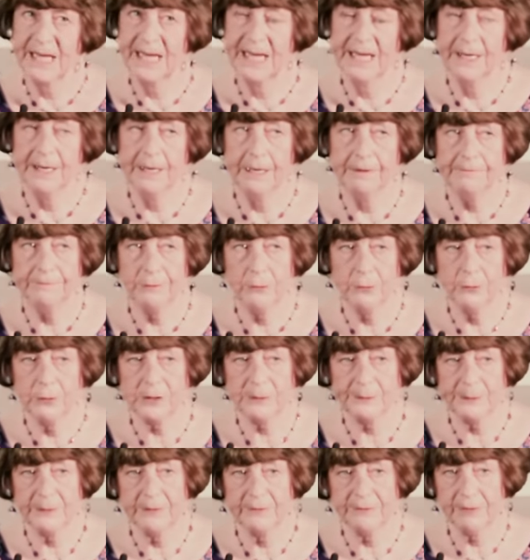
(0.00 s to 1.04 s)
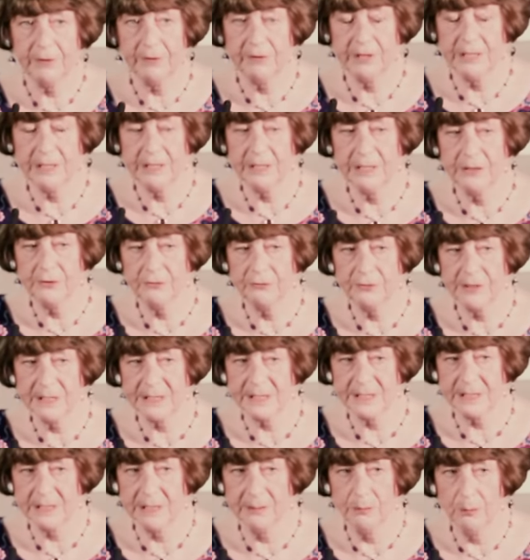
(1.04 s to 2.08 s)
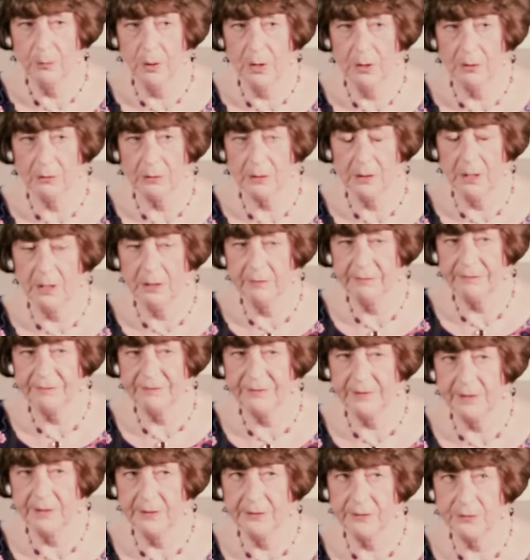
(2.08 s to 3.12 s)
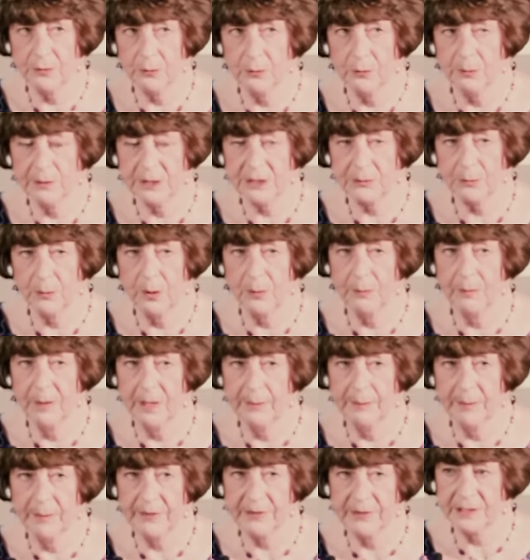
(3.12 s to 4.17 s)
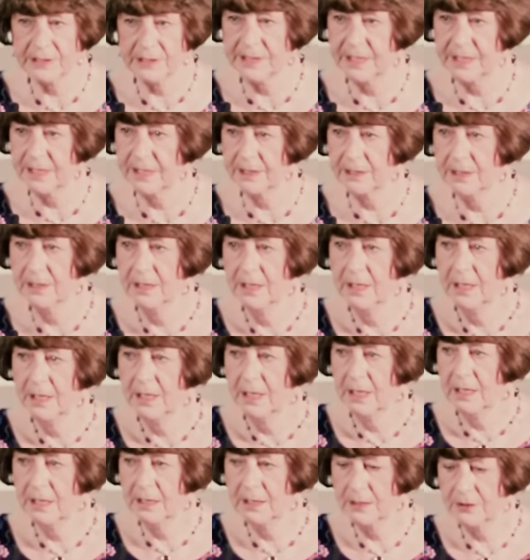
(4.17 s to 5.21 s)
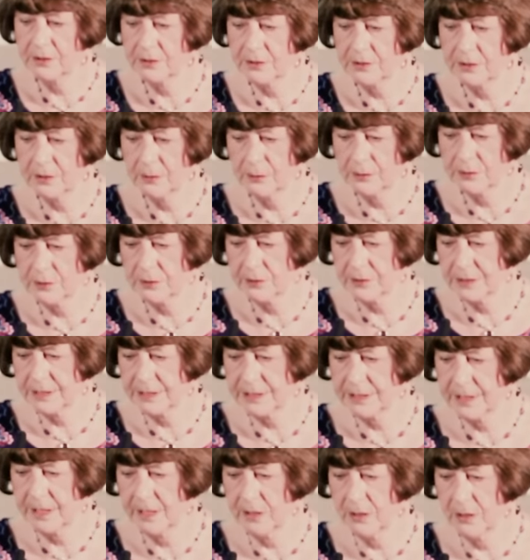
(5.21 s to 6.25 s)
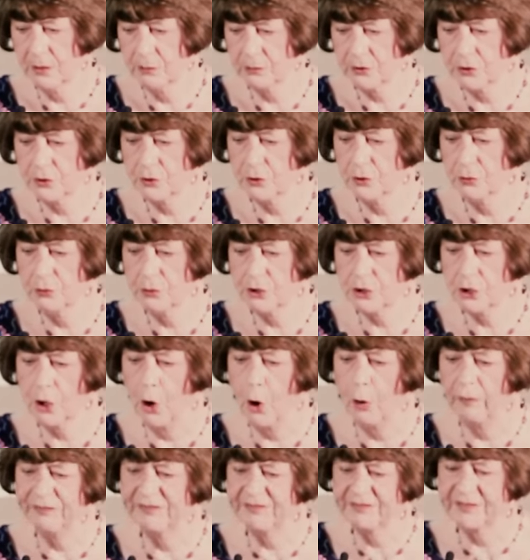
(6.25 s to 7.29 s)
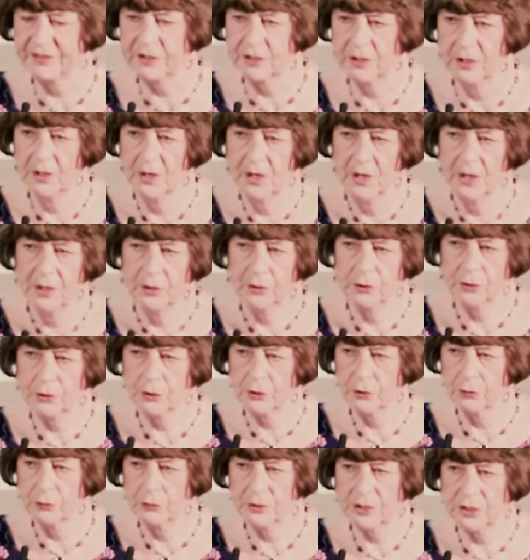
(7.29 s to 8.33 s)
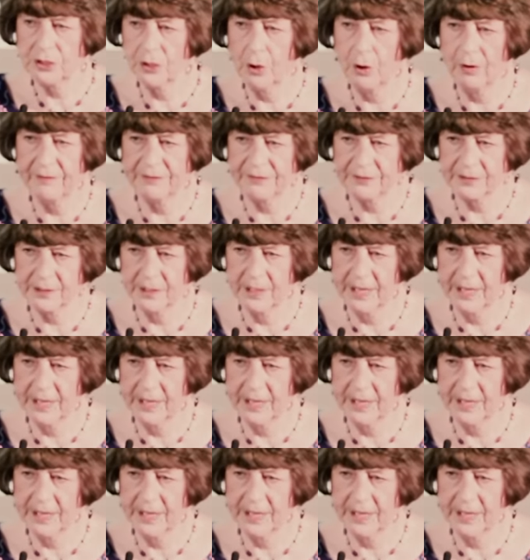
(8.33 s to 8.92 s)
And I've always been very interested in wildlife and always what my mother said. Uh, she always used to say oh, I was too soft. You're too soft.